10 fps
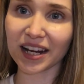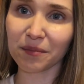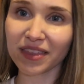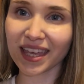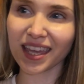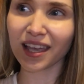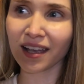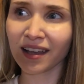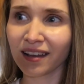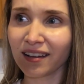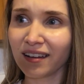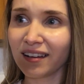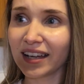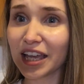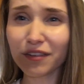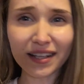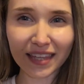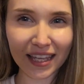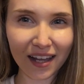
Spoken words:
And I'm thinking, even at that